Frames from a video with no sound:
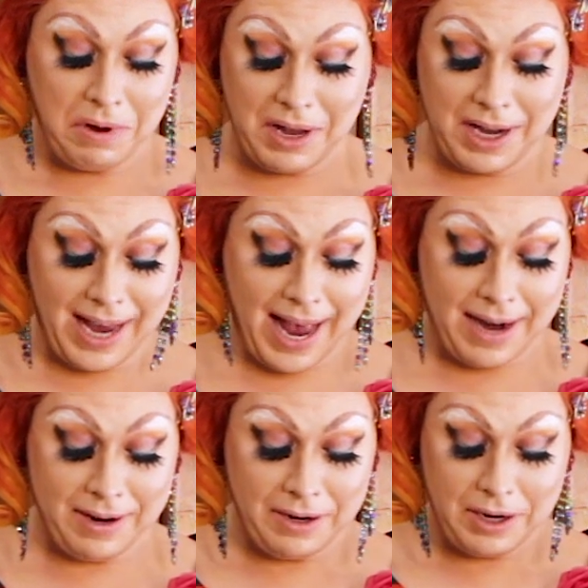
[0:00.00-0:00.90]

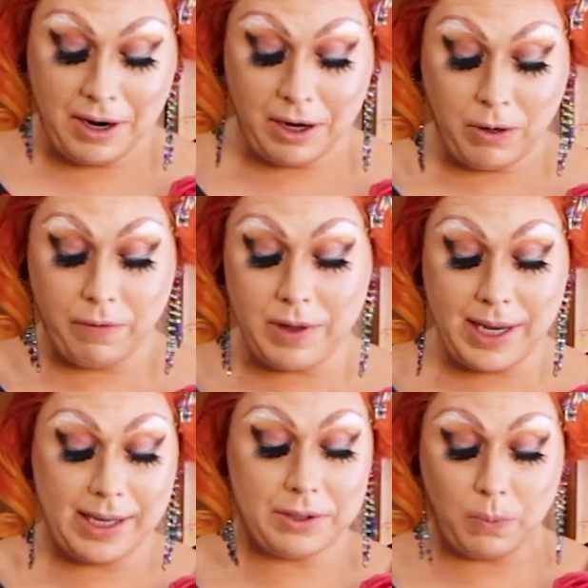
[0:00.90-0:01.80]
again, you got to cover
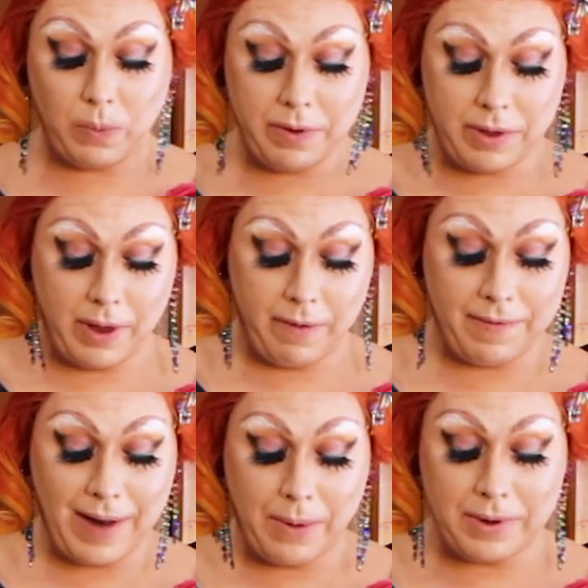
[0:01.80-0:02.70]
these up with
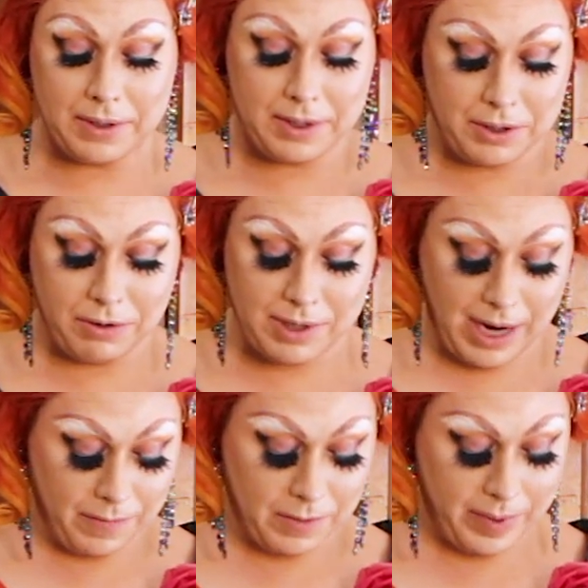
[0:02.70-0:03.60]
flowers, so it
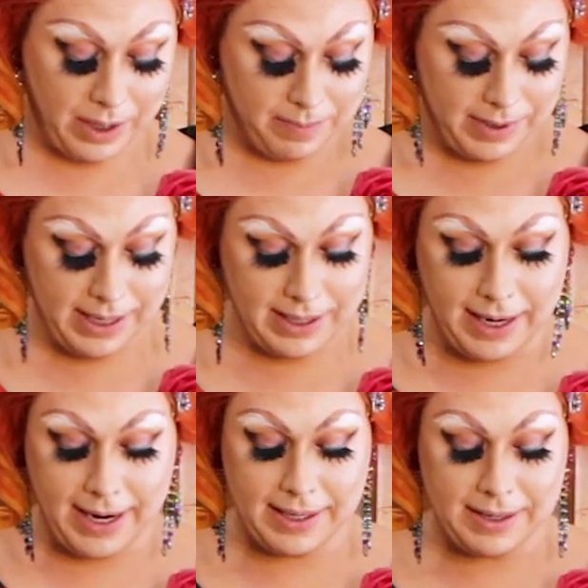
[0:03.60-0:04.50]
doesn't have to be
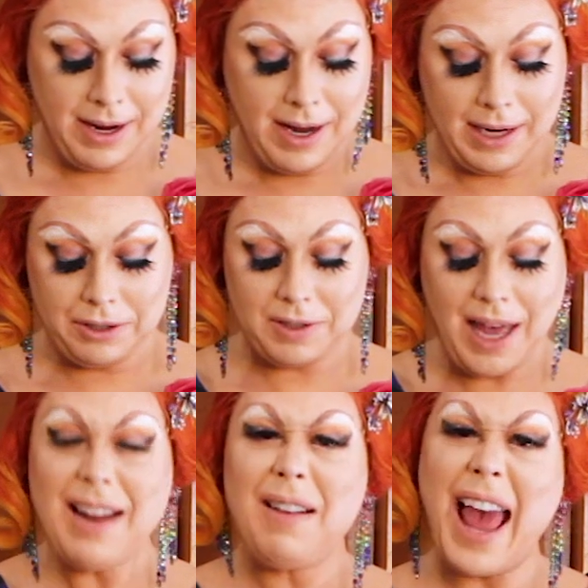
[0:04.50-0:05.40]
completely neat. It's just
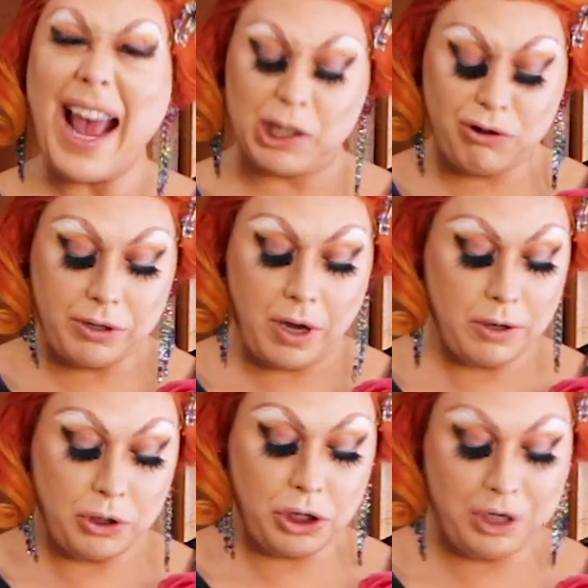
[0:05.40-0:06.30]
that little extra
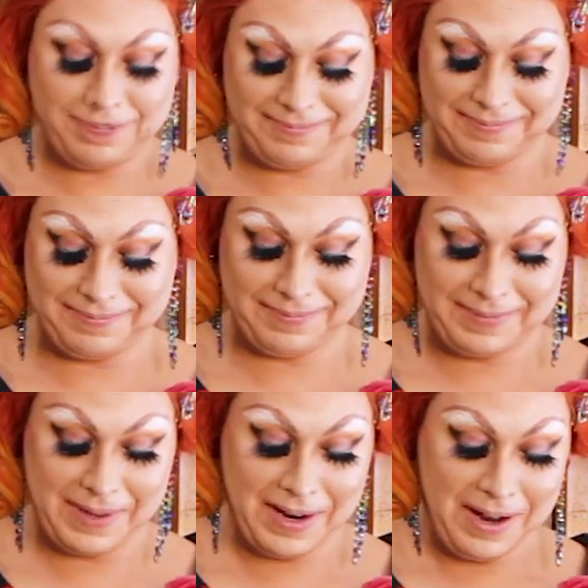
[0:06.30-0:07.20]
touch.
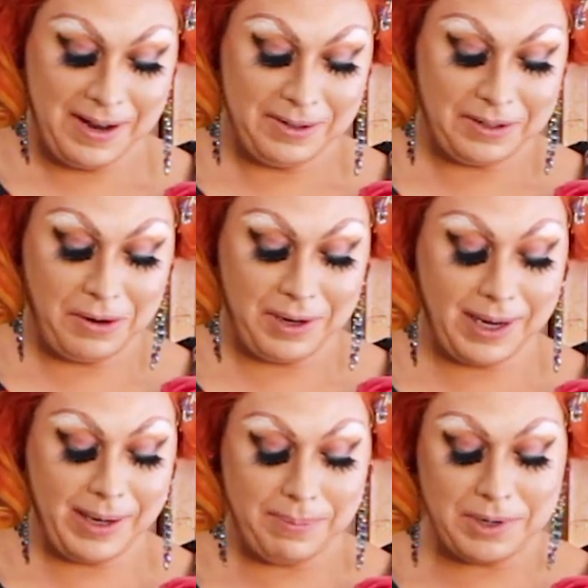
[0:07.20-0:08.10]
So
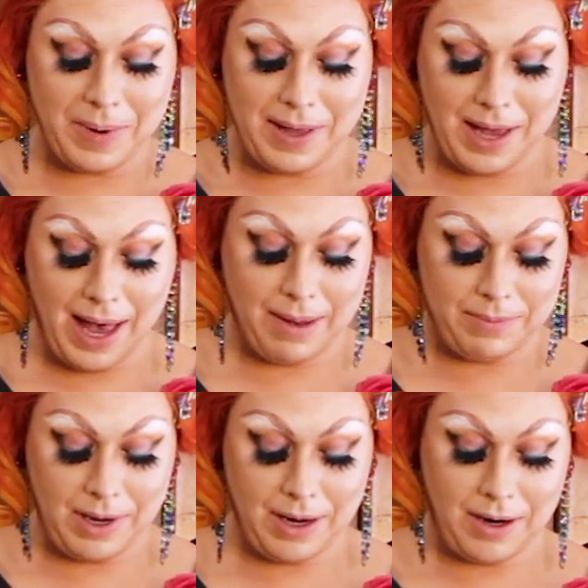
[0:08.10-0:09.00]
you keep doing
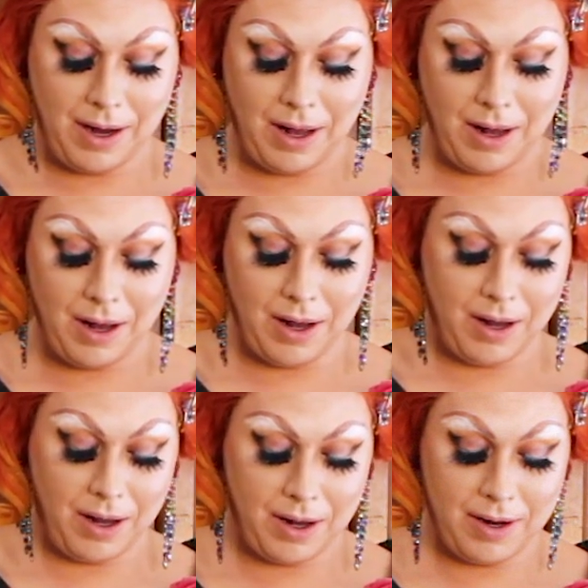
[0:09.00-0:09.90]
that. La la
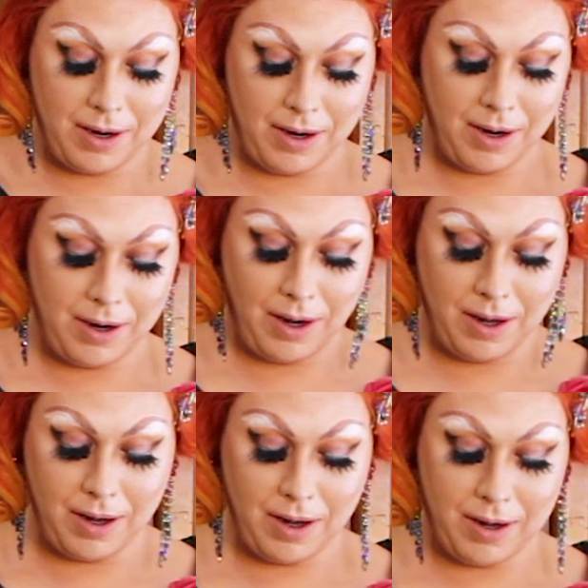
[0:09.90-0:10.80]
la la la la
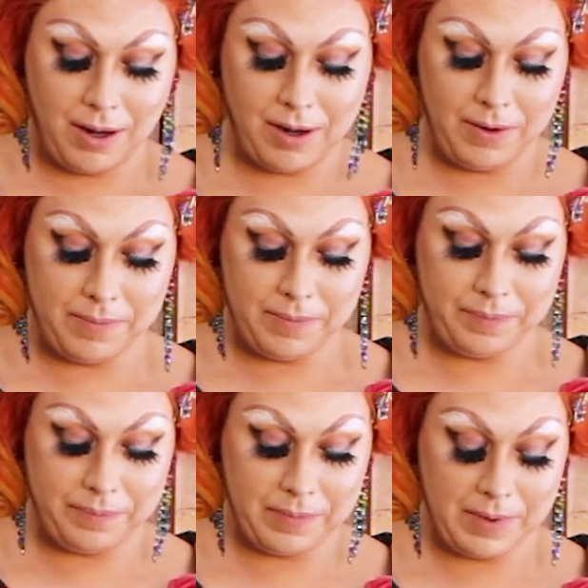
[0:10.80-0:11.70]
la.
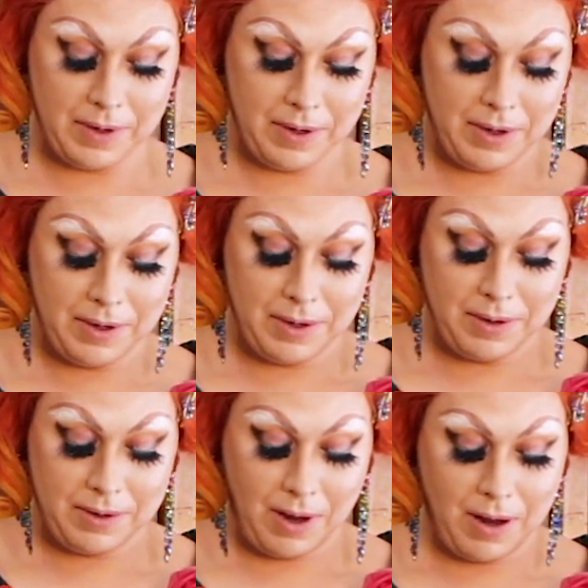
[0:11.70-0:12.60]

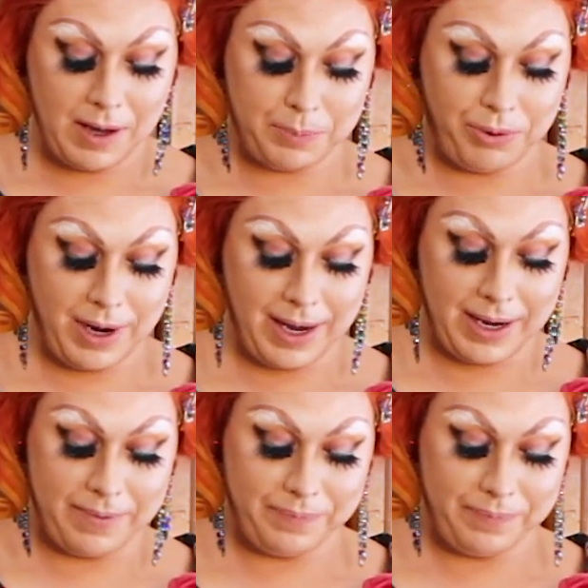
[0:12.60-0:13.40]
Oh, that's pretty.